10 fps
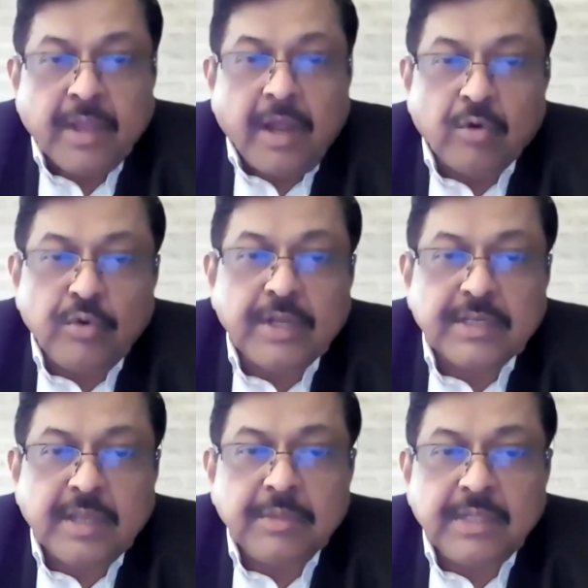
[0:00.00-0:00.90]
How to
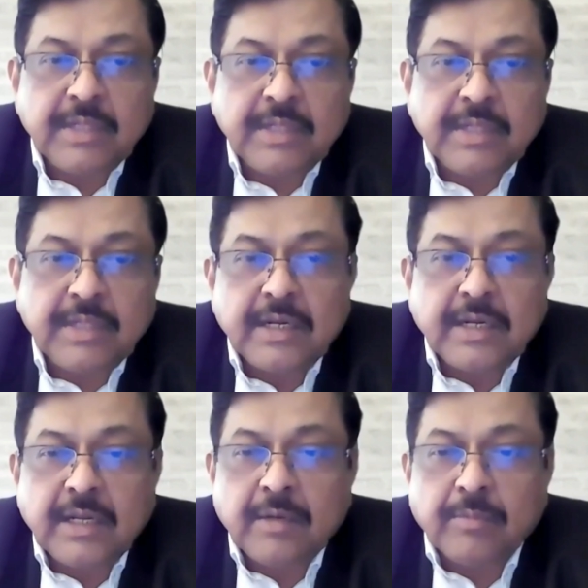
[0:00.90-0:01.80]
examine that? It is a
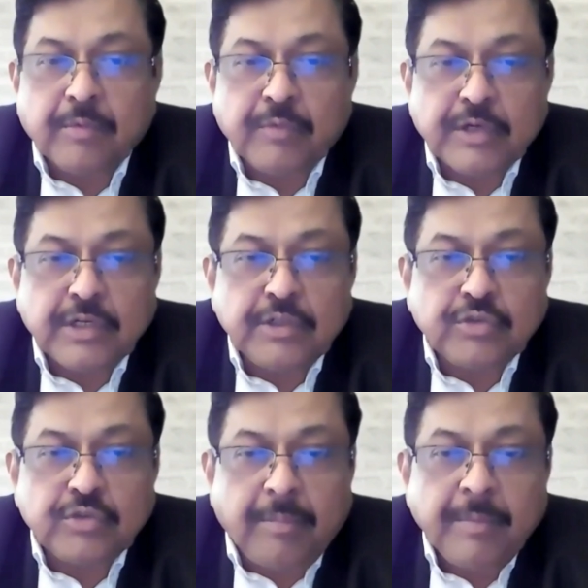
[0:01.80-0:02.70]
little professional
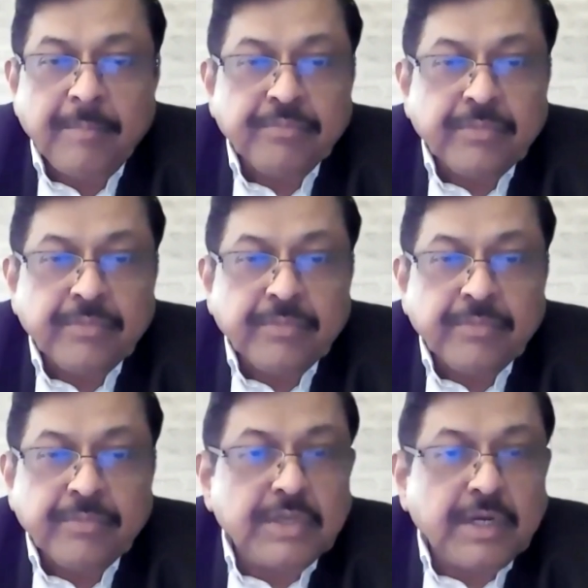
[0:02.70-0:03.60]
job.
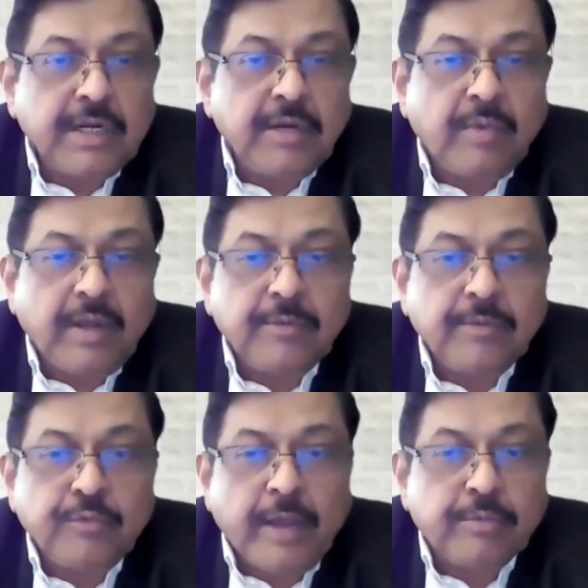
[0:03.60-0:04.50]
But Mr. Khandelwal,
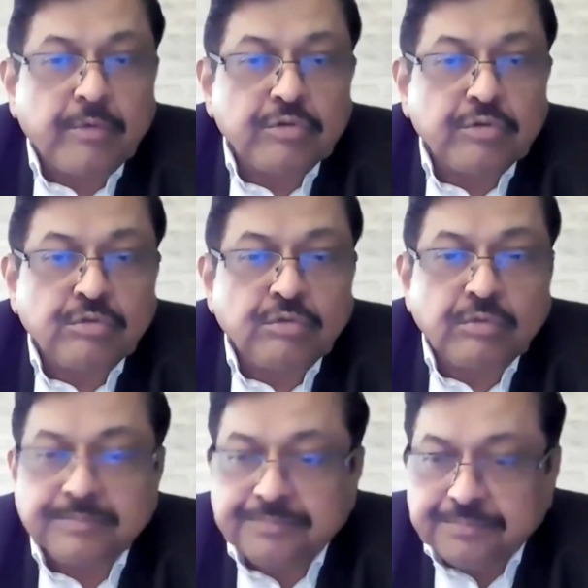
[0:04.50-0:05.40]
if you approach
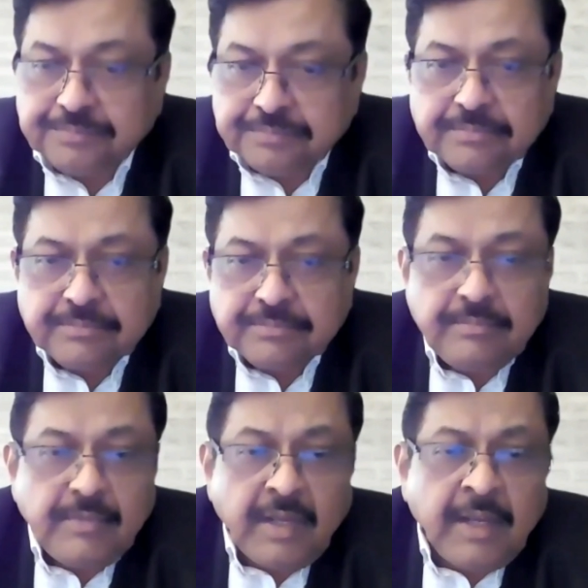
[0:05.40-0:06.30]
to
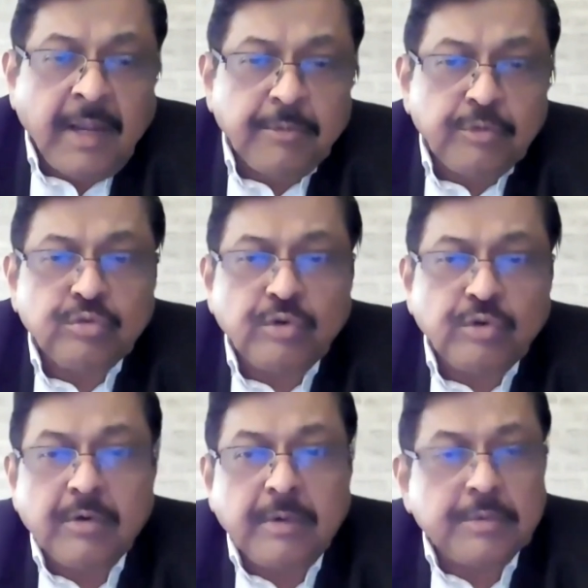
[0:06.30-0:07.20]
our
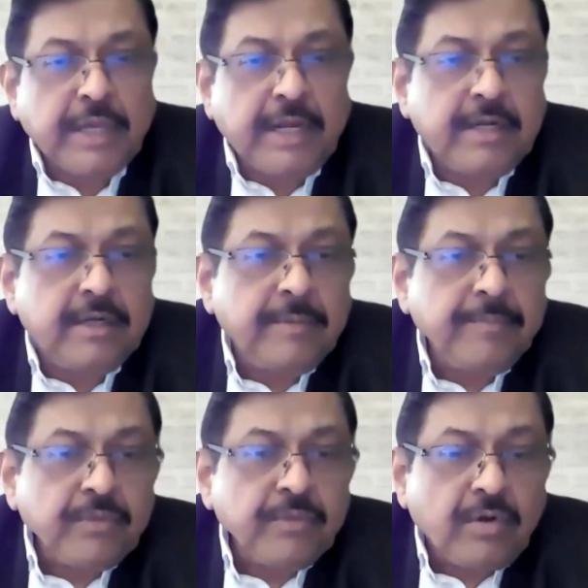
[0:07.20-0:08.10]
website
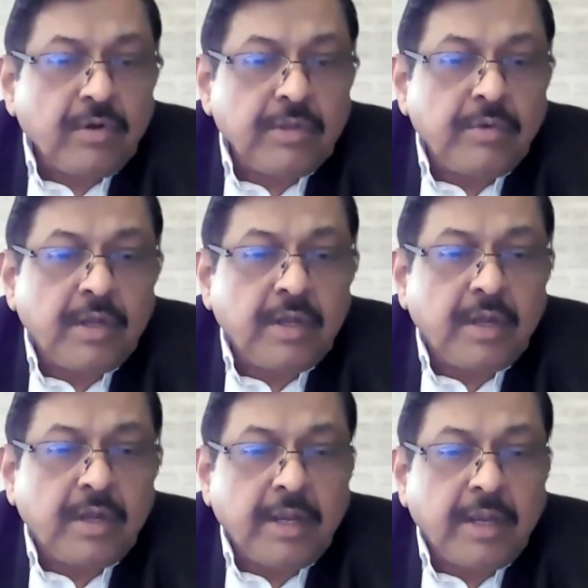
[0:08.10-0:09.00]
on
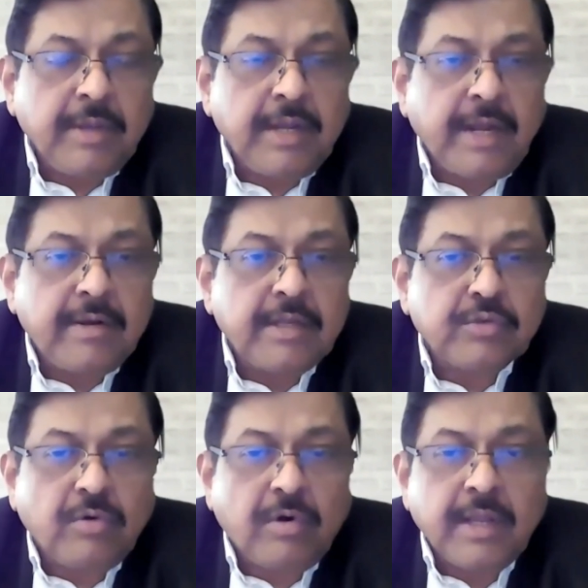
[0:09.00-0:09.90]
the email
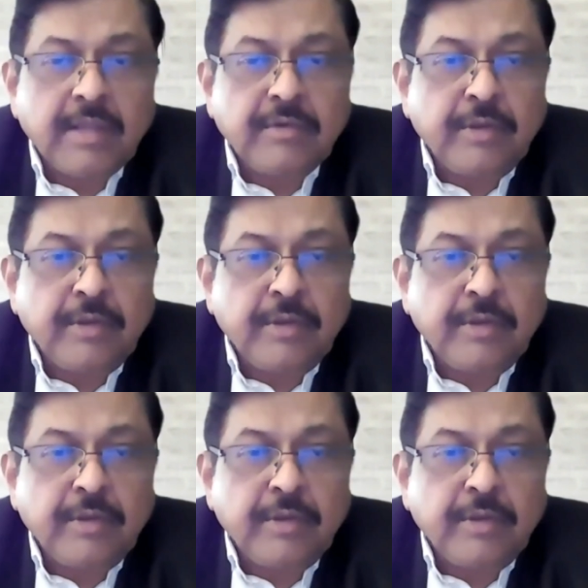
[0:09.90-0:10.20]
address called as